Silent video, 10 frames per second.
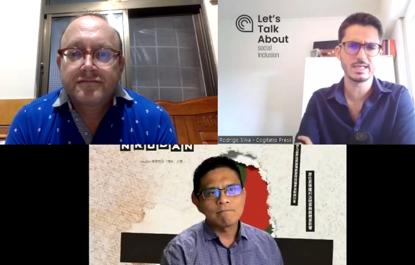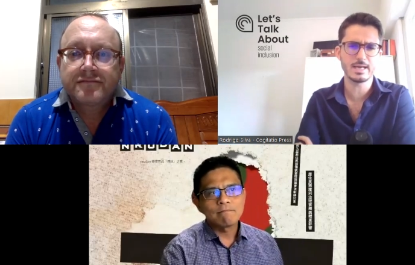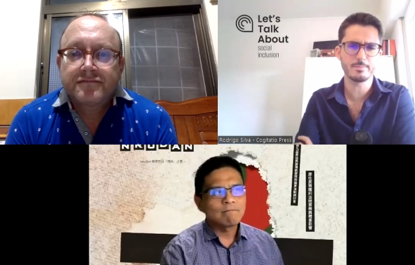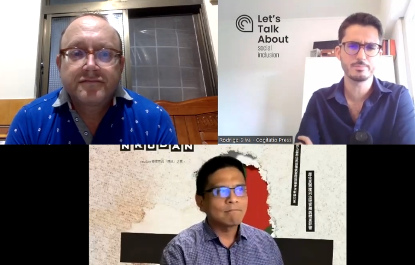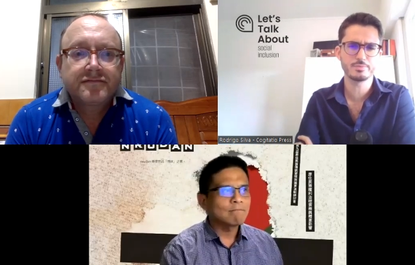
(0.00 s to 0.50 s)

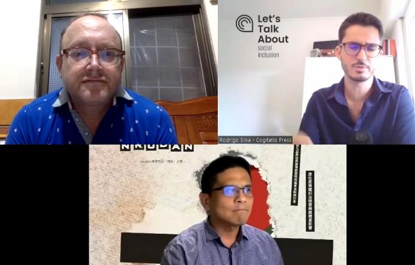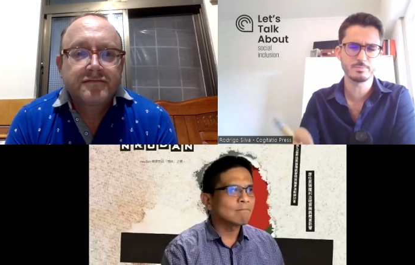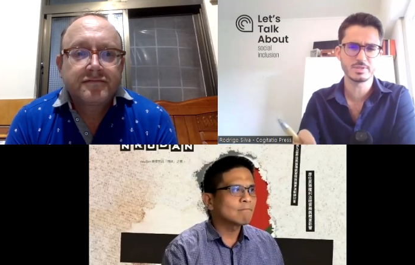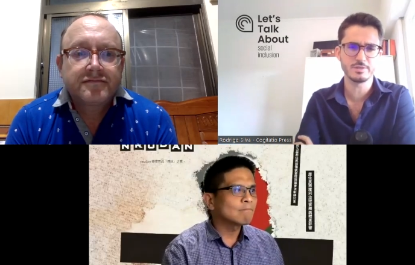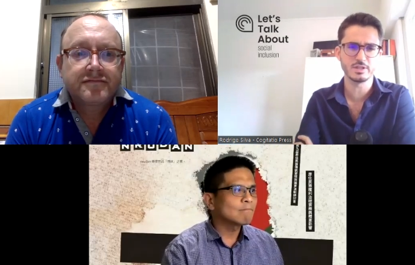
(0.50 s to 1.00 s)
Speaker 1: gap
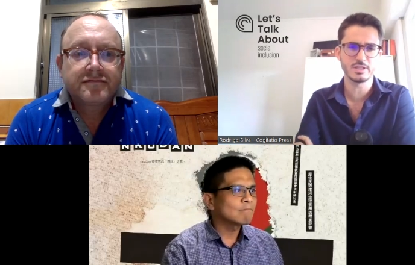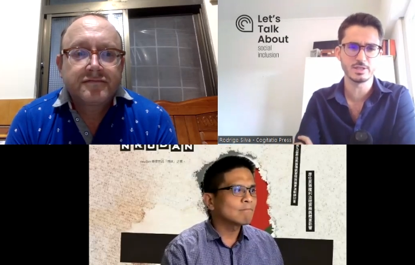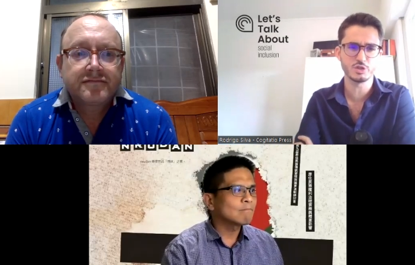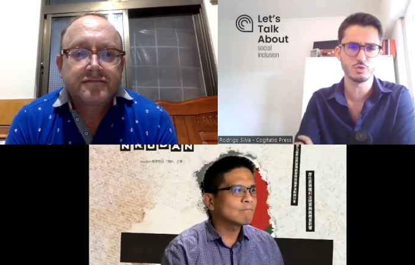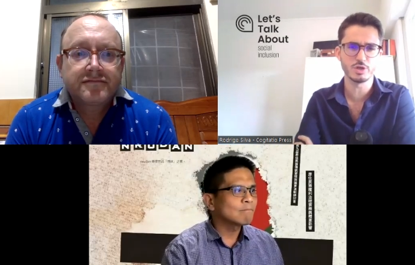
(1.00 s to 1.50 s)
specifically
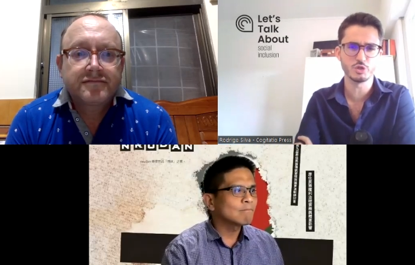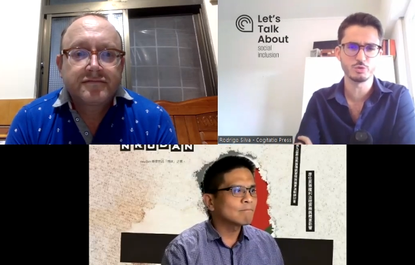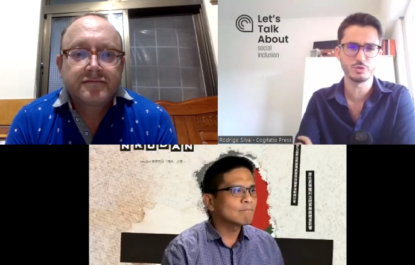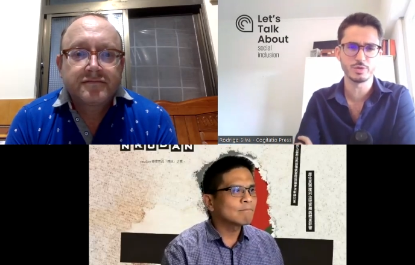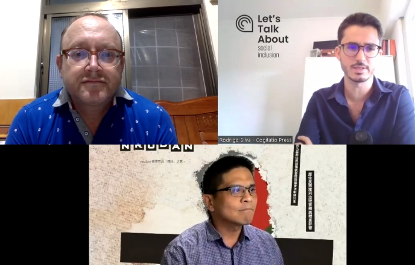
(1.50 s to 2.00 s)
that you wanted
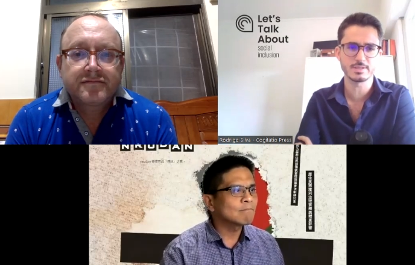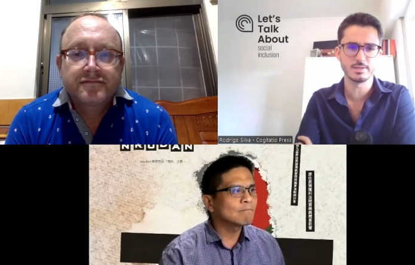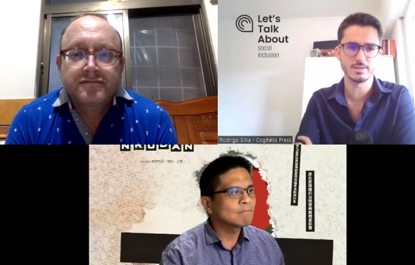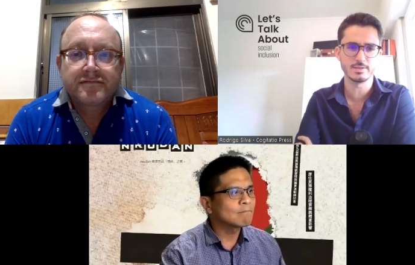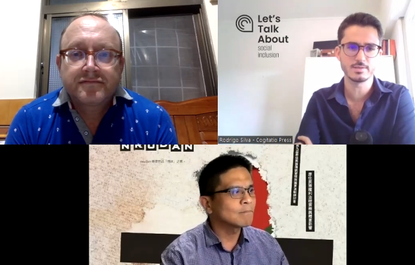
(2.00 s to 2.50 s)
to address
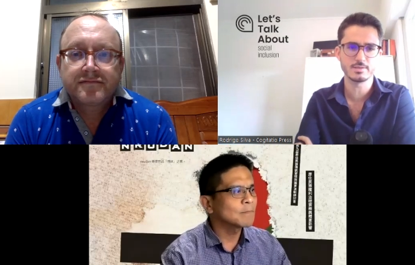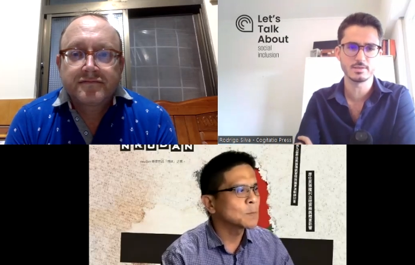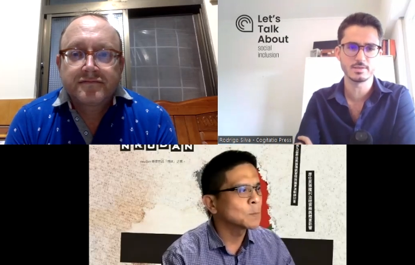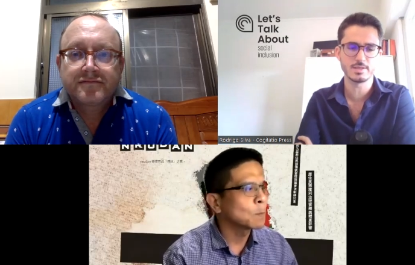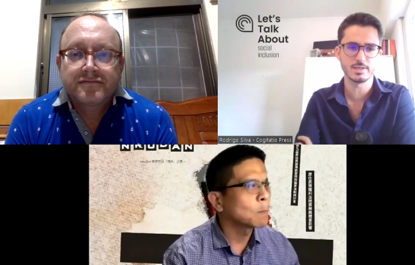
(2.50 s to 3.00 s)
in this
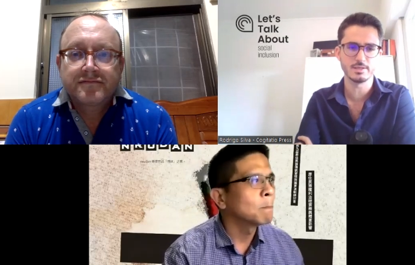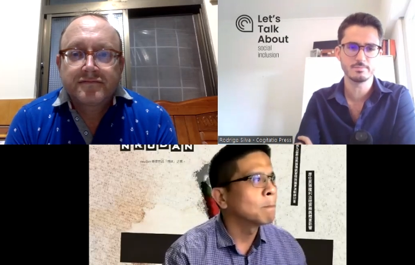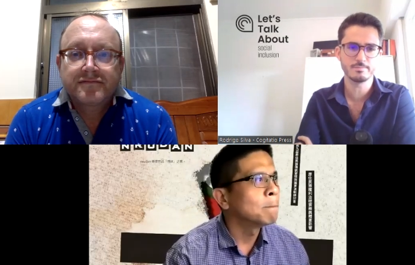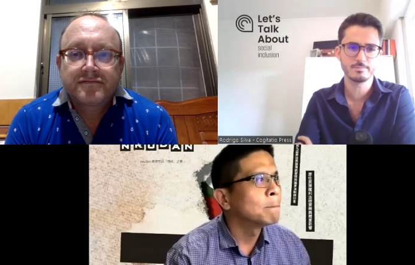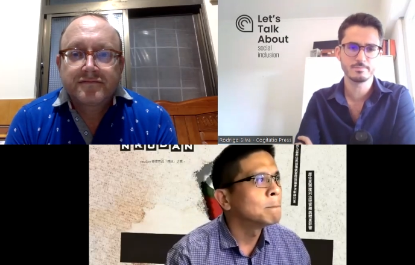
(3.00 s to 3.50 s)
uh, study?
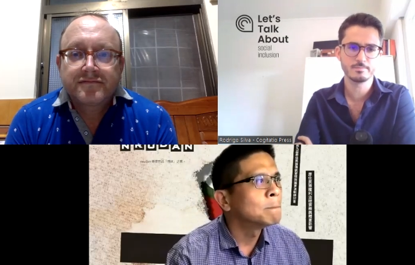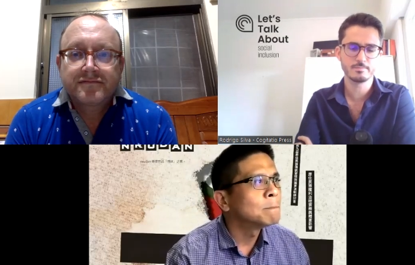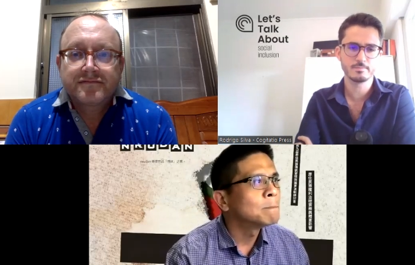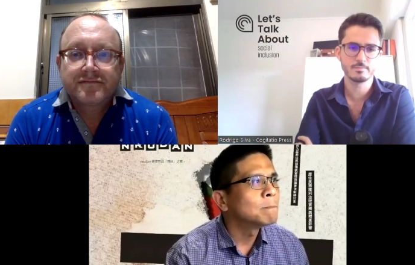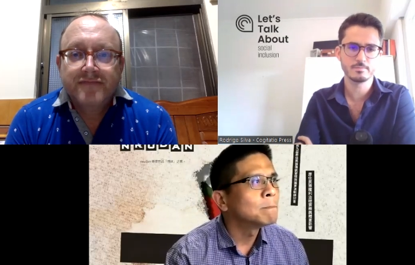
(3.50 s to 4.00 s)

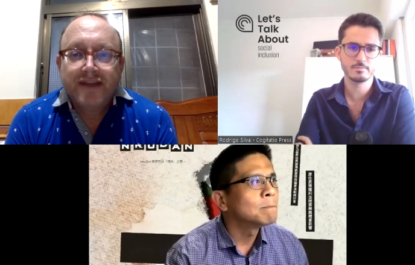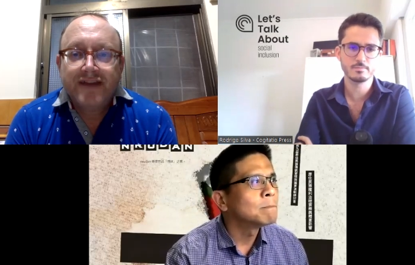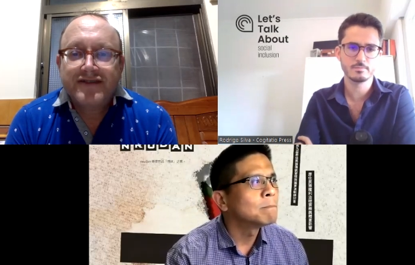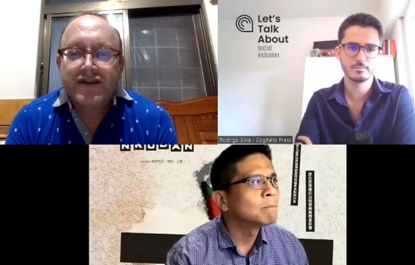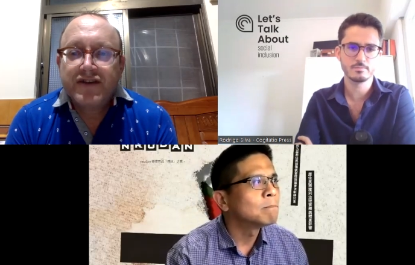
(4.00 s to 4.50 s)
Speaker 2: Yeah,
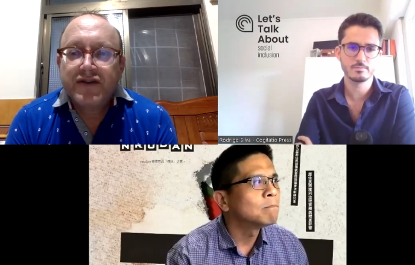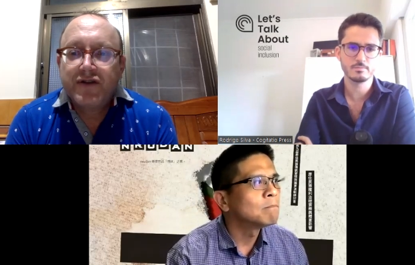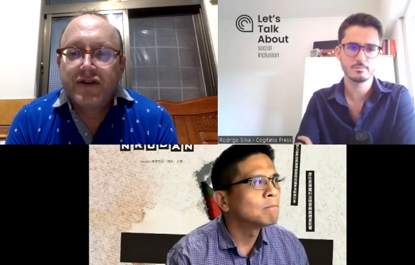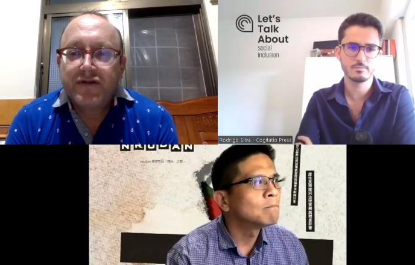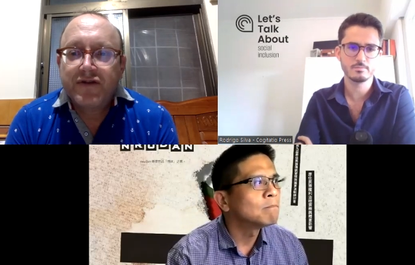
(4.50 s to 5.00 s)
so I think
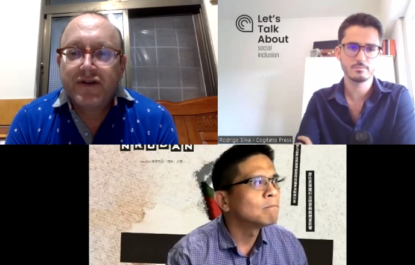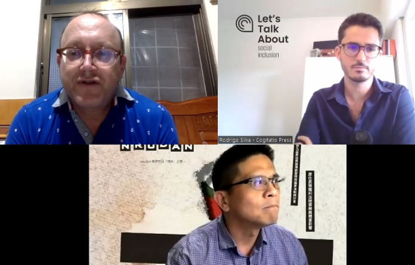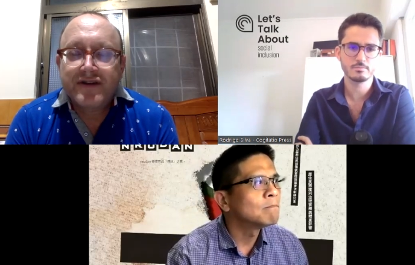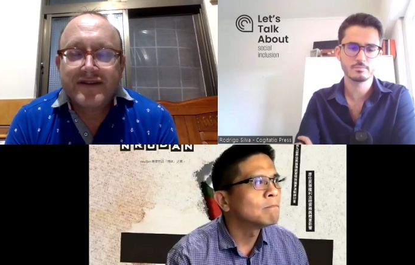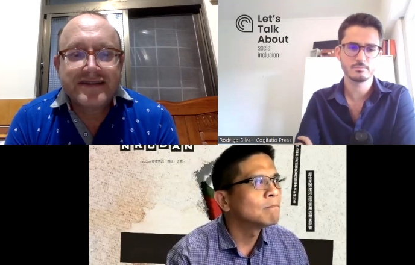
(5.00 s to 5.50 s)
what it, what it
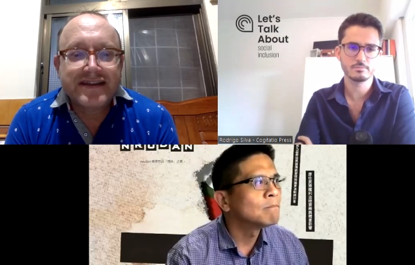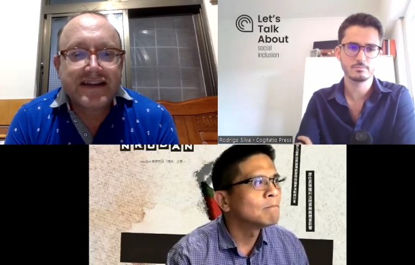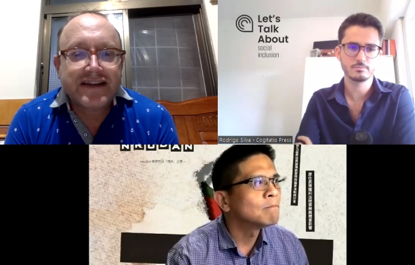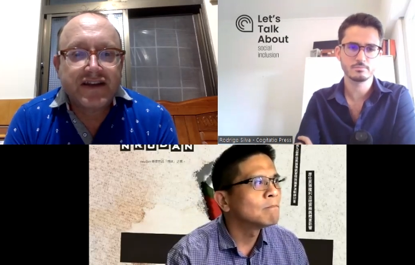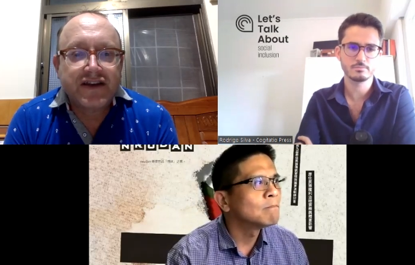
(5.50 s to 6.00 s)
was is that
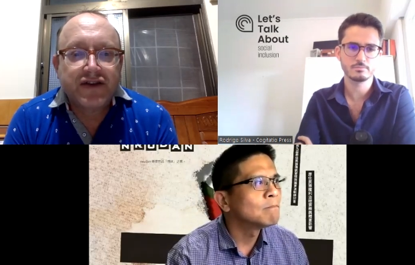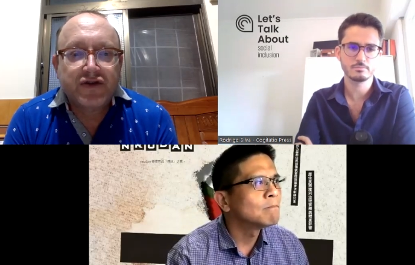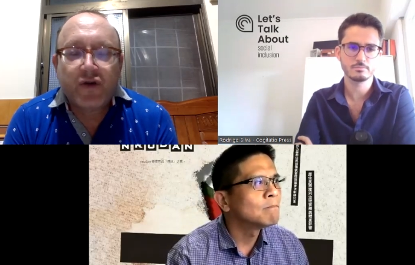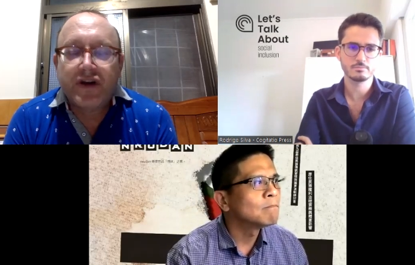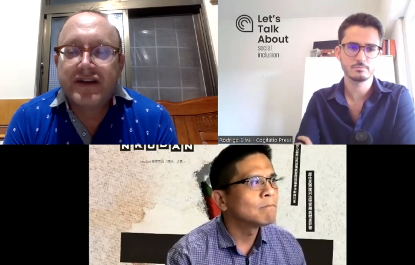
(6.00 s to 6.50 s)
in the year
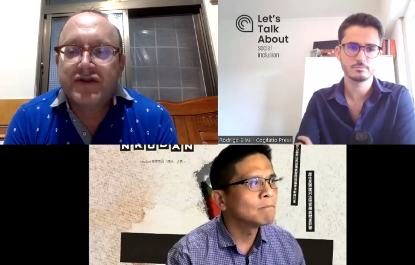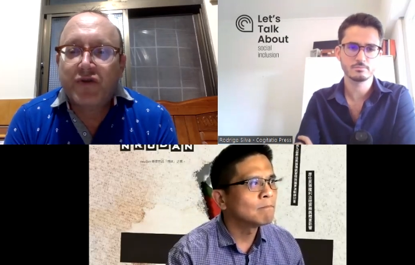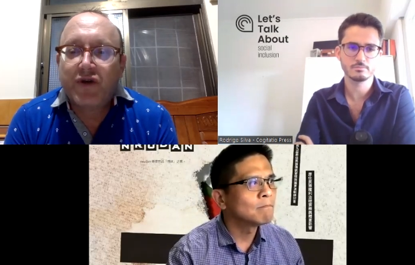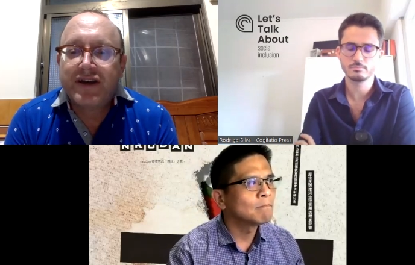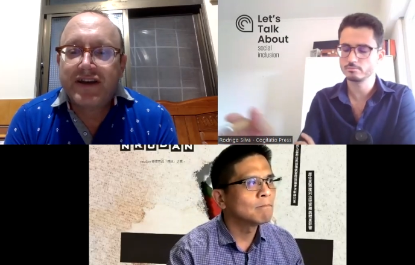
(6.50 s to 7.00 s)

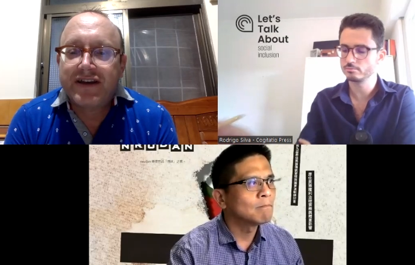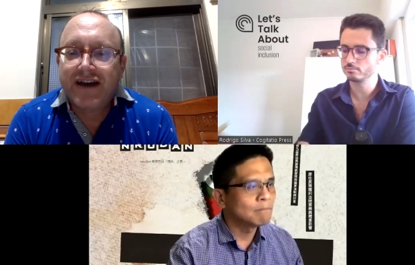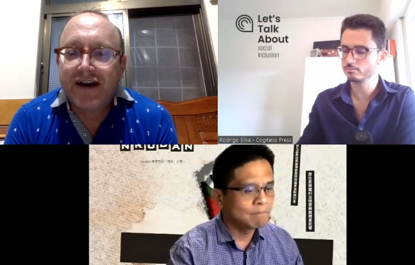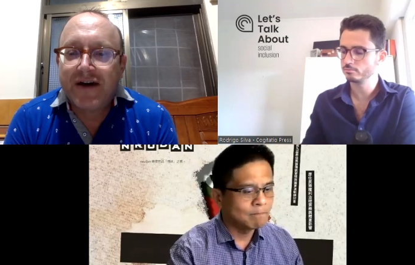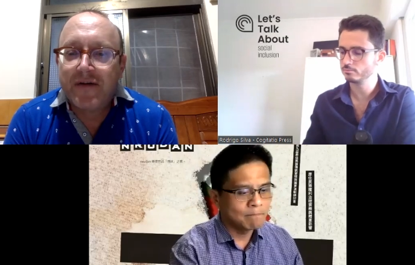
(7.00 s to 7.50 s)
2020,
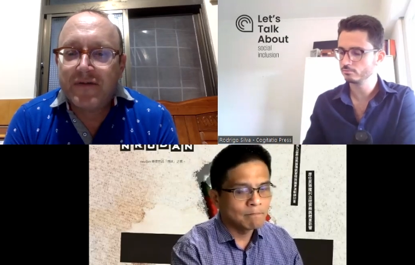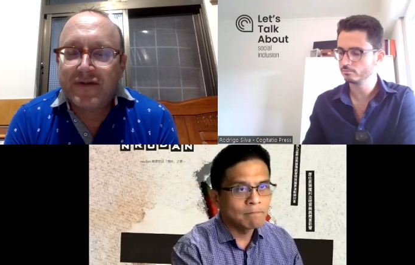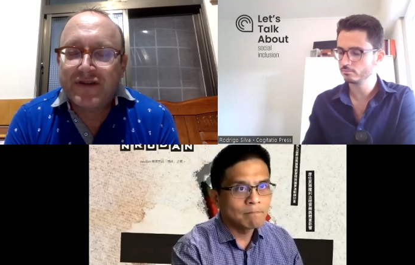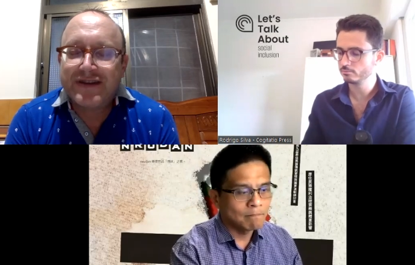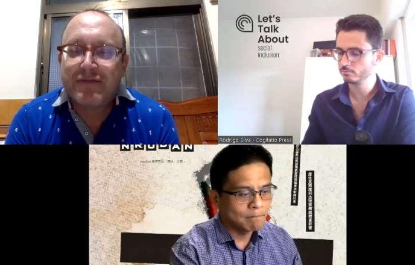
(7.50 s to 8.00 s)
um,
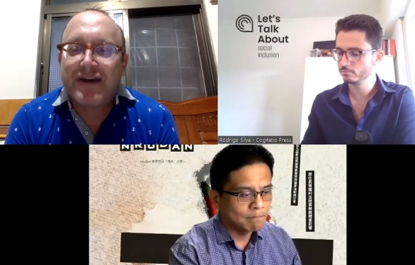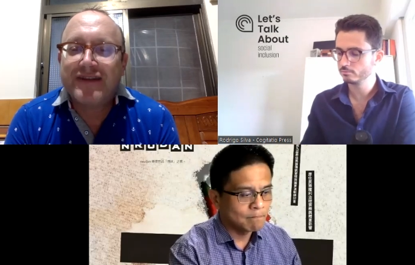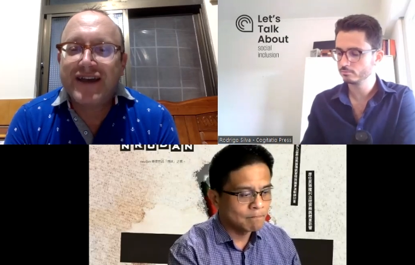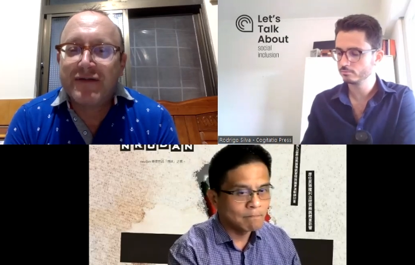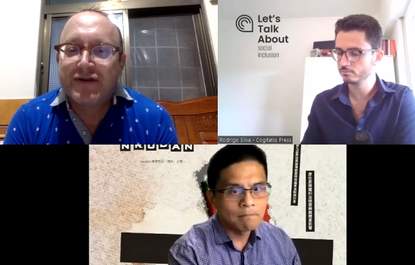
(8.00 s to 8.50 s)
the
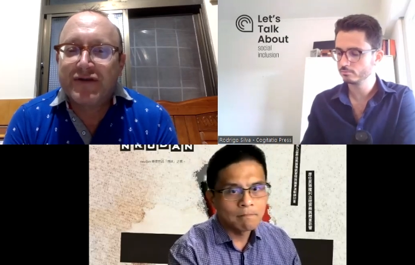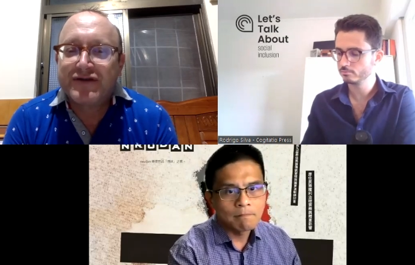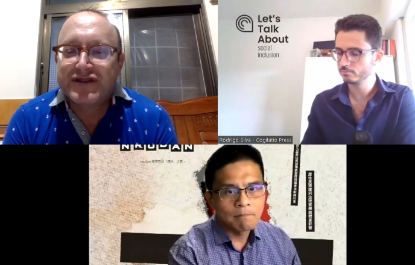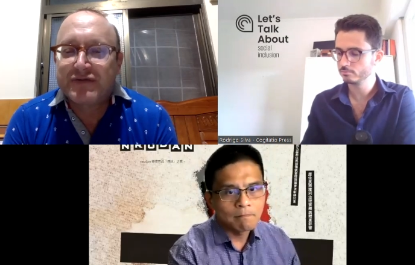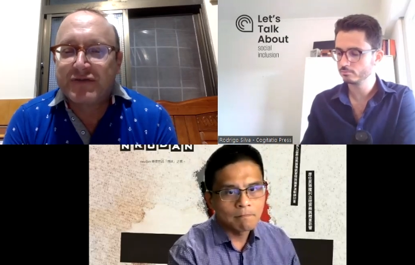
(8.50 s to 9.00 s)
pandemic
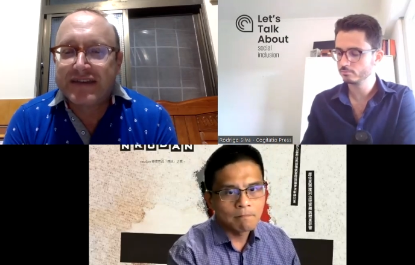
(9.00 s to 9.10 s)
was just